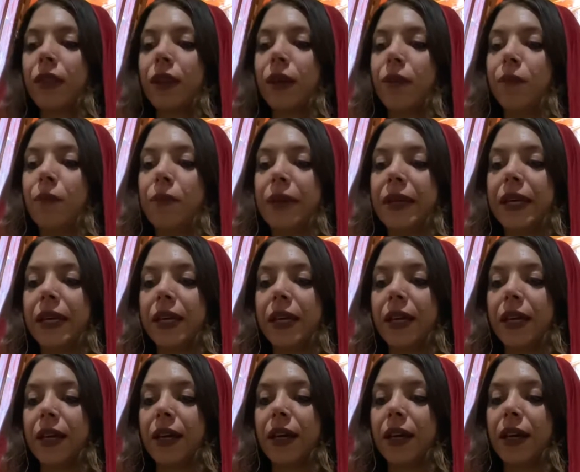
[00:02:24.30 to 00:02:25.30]

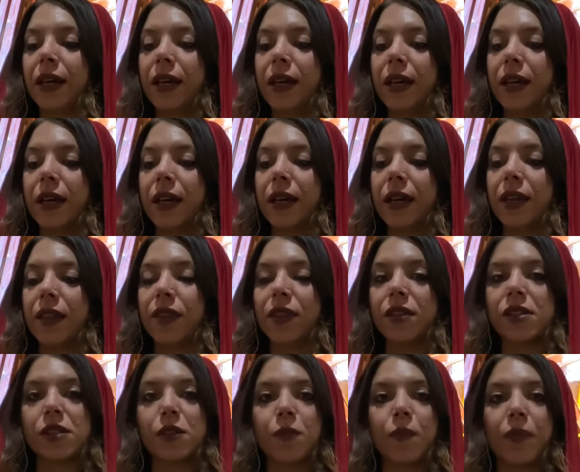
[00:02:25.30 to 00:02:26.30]
being in the
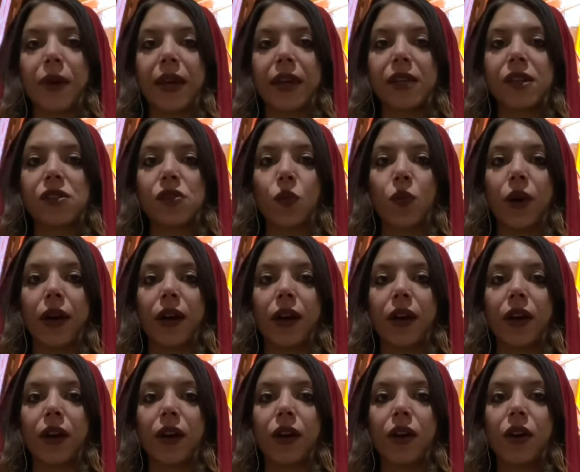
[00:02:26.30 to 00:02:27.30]
space
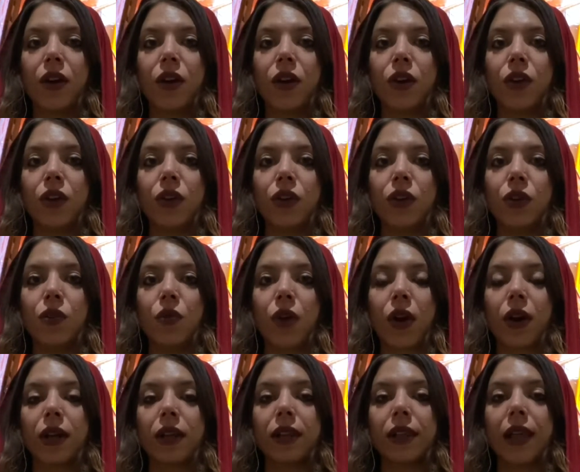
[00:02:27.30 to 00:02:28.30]
where you are
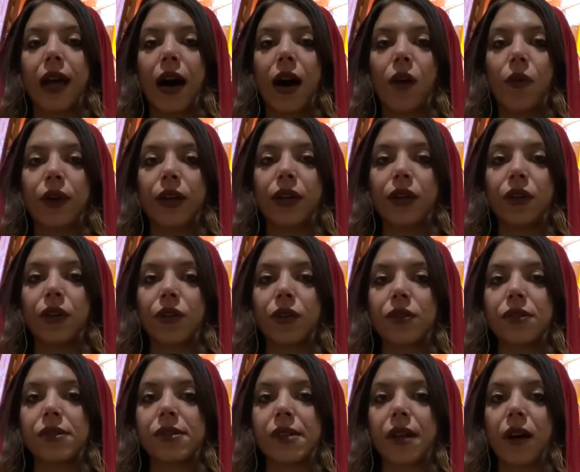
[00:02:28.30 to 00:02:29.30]
allowing
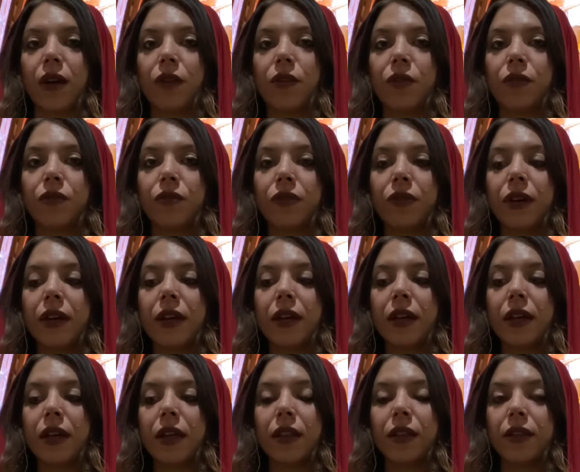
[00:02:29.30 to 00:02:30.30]
yourself
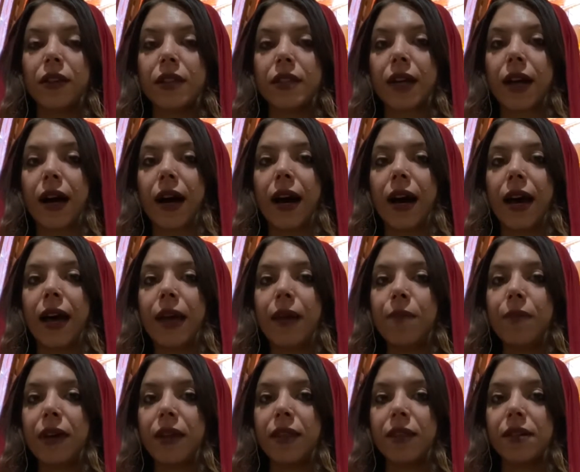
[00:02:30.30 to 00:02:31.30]
the time
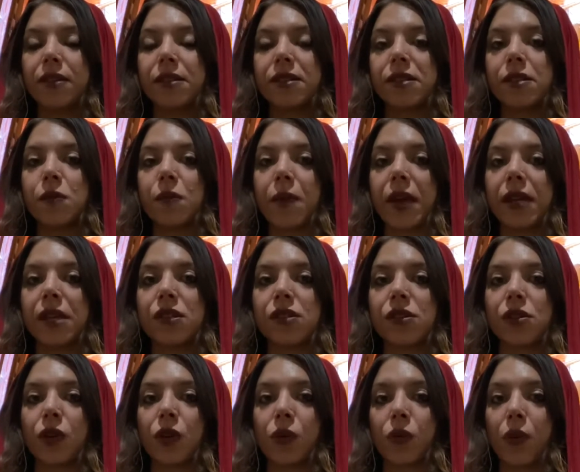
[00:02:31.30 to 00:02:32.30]
and the space
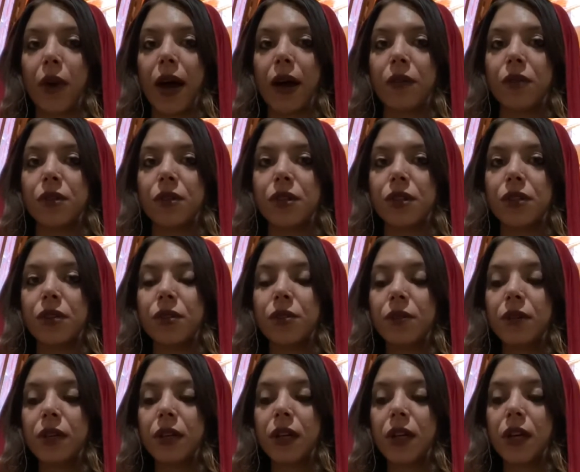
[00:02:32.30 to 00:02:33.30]
around you
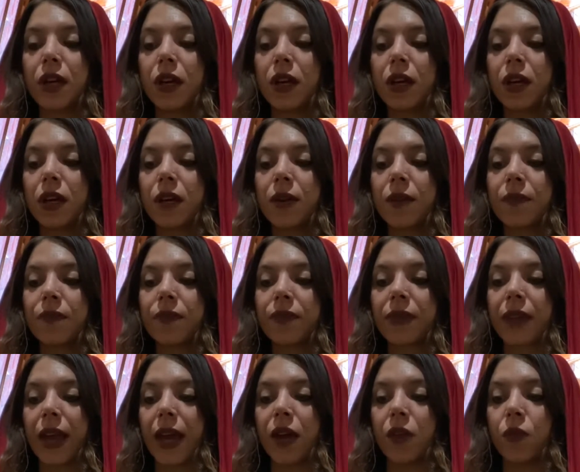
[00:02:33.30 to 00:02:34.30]

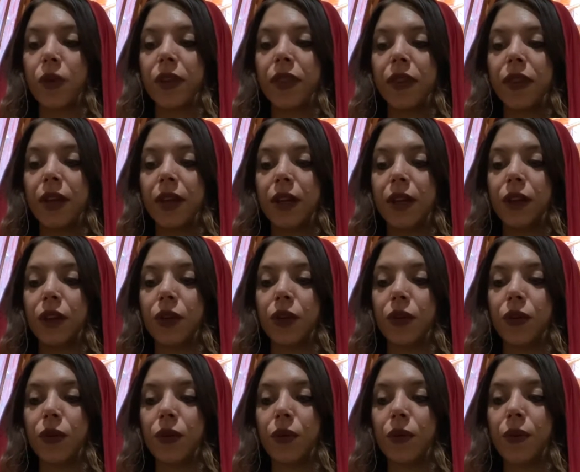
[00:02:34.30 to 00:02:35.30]
and within
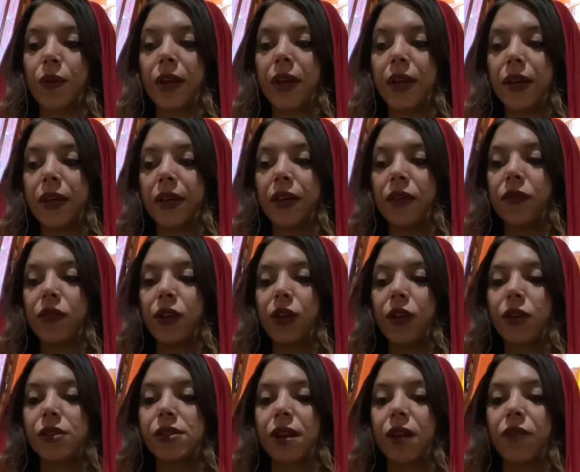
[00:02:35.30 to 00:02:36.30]
you, giving
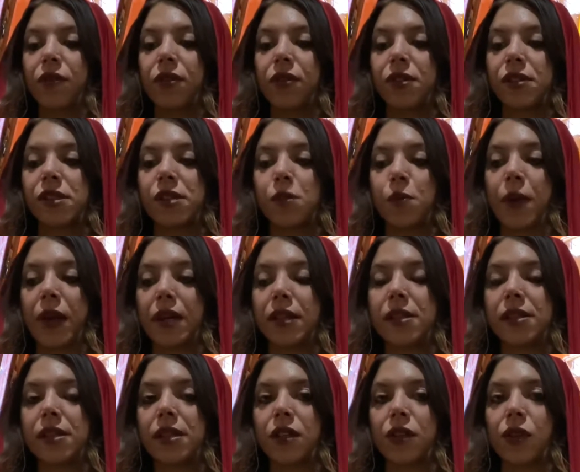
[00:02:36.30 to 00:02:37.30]
yourself the space
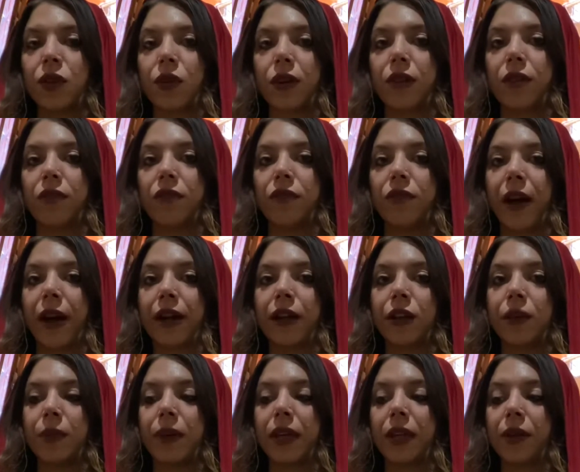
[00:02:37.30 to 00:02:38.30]
in your
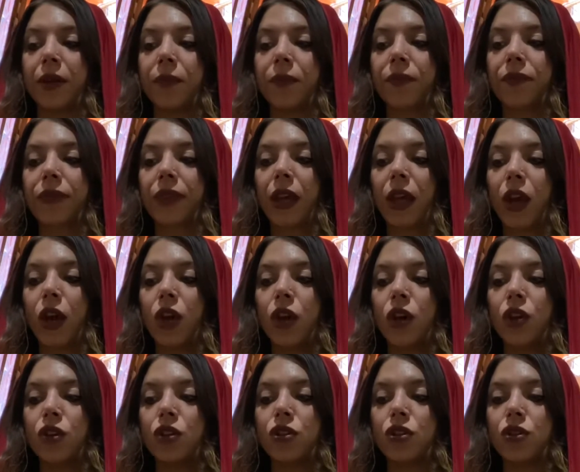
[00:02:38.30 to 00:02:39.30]
environment
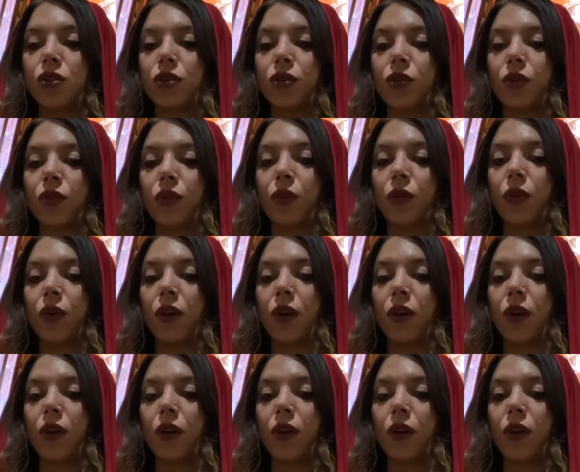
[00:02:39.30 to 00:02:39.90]
to